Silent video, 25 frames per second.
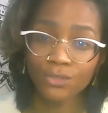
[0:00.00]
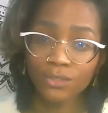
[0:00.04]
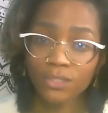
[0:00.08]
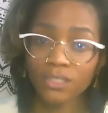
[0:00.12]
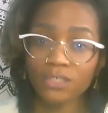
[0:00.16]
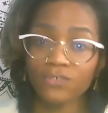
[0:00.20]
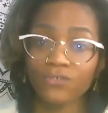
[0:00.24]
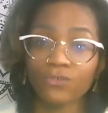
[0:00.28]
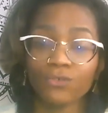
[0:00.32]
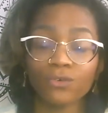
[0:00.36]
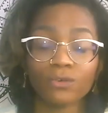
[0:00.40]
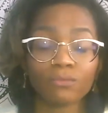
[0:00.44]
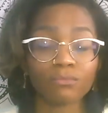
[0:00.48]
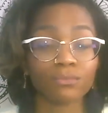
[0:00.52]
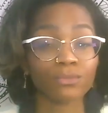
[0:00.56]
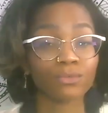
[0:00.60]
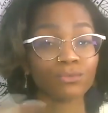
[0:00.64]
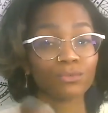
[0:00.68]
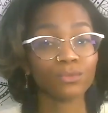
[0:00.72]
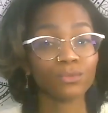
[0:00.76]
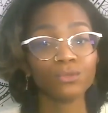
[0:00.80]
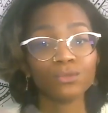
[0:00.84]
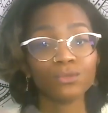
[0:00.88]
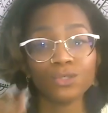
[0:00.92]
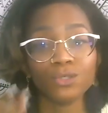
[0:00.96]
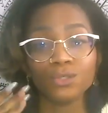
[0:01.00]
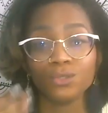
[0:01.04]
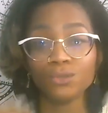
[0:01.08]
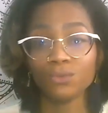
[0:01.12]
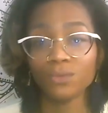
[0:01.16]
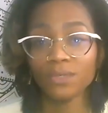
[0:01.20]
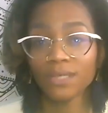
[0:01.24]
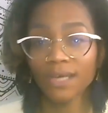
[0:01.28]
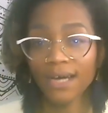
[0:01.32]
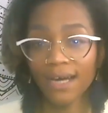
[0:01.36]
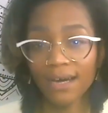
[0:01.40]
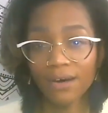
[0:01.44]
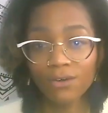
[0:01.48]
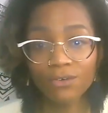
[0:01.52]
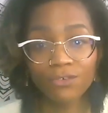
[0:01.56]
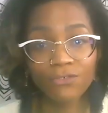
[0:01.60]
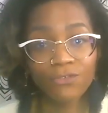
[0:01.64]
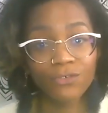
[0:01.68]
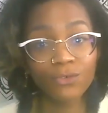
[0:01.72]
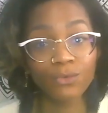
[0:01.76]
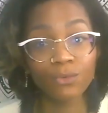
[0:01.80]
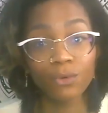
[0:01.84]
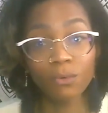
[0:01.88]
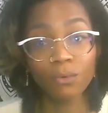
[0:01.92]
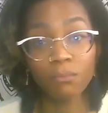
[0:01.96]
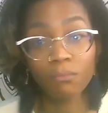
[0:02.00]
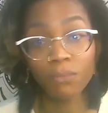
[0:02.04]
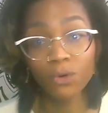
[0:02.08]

transform through you and out of you,